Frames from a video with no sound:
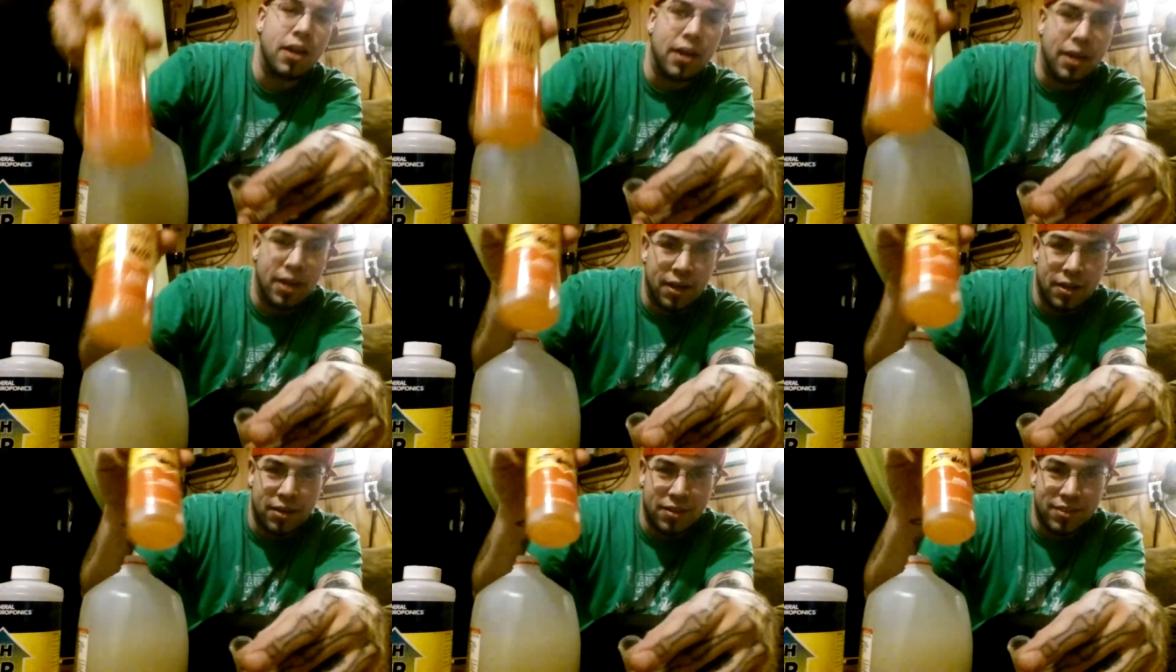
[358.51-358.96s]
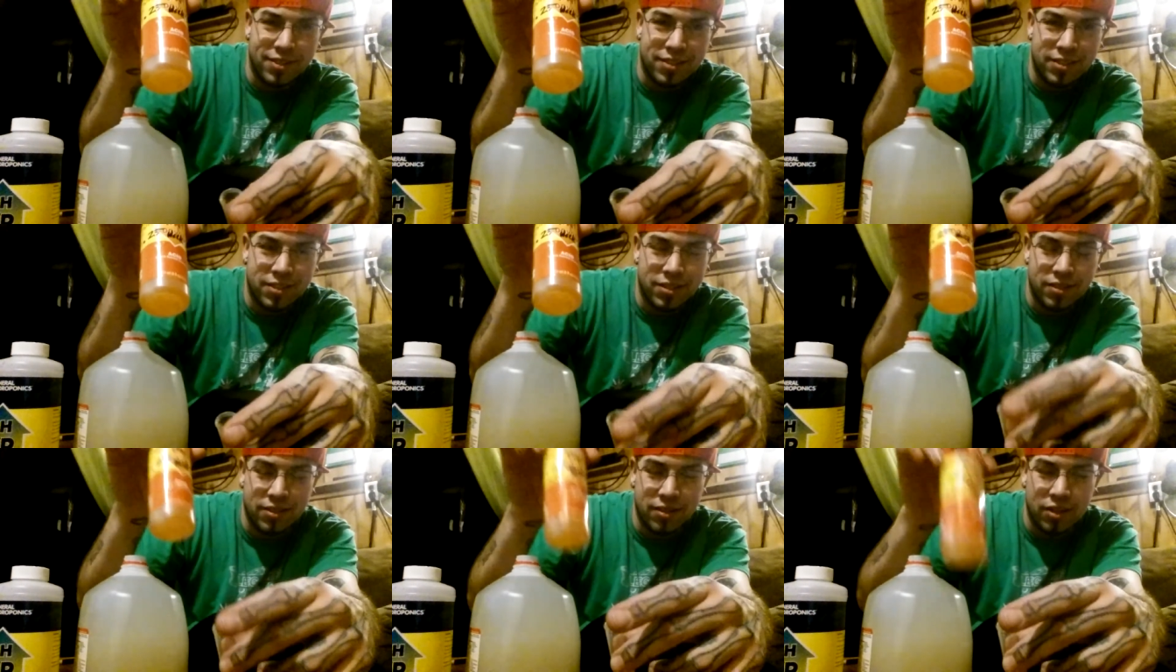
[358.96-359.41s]

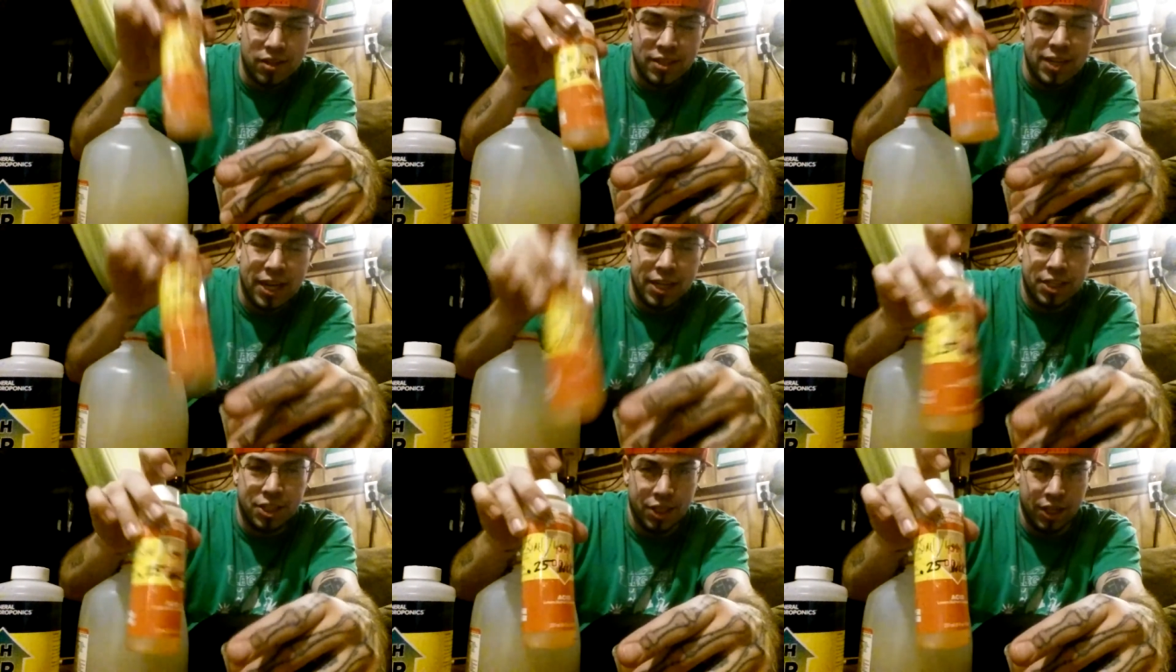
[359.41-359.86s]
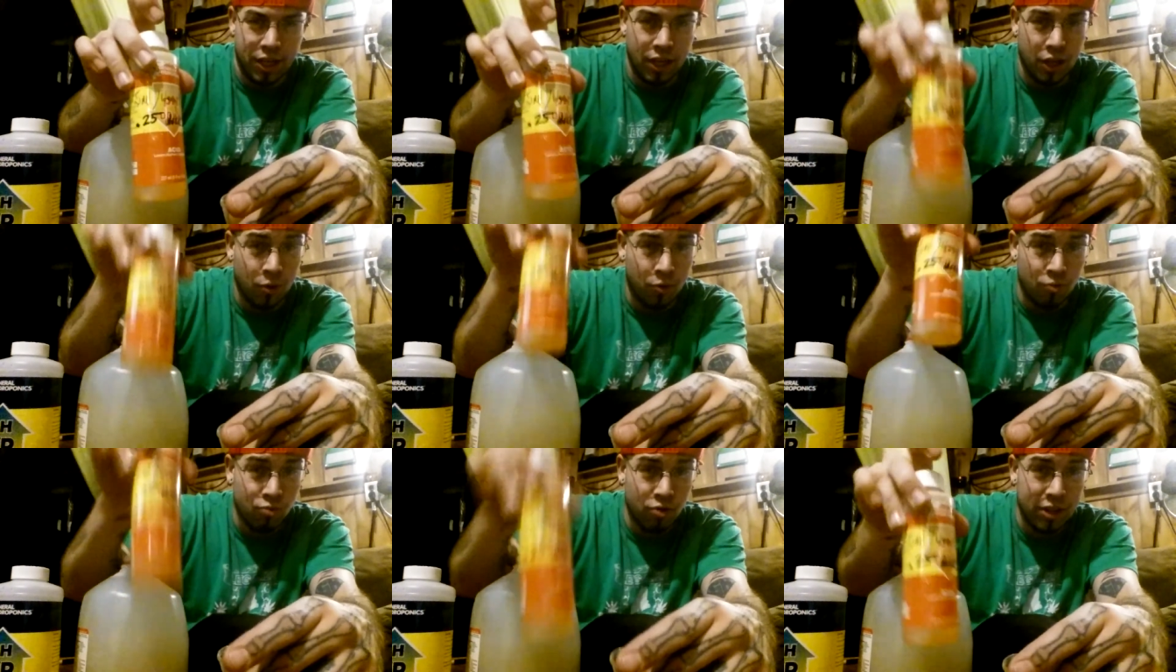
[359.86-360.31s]
It's touchy.
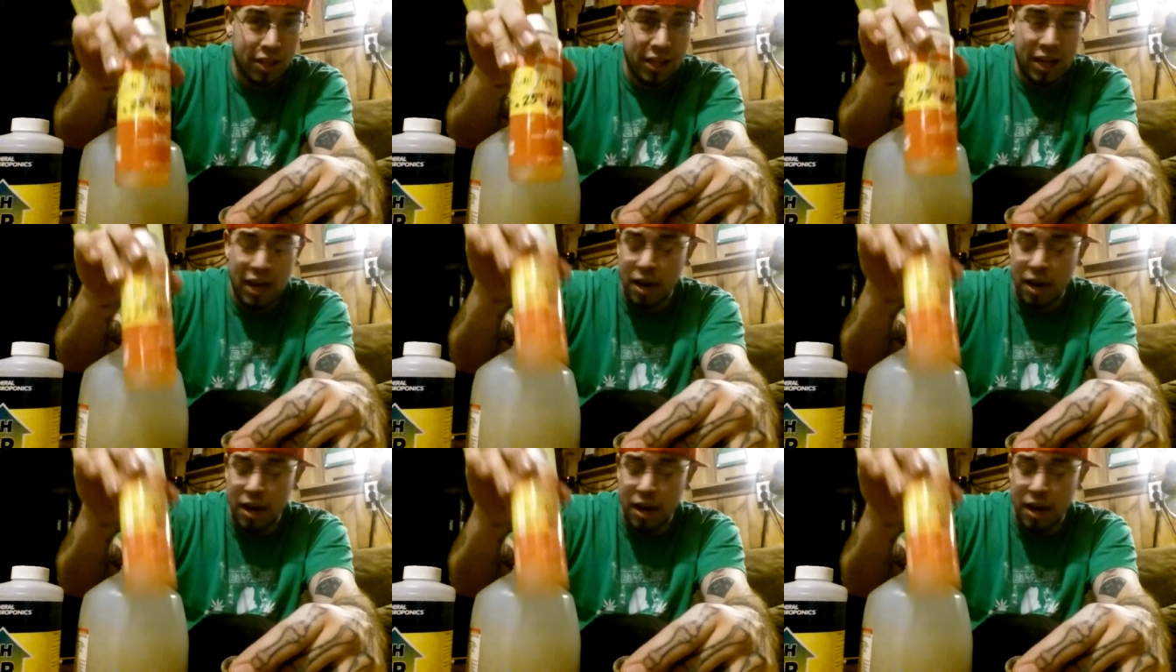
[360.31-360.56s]
You really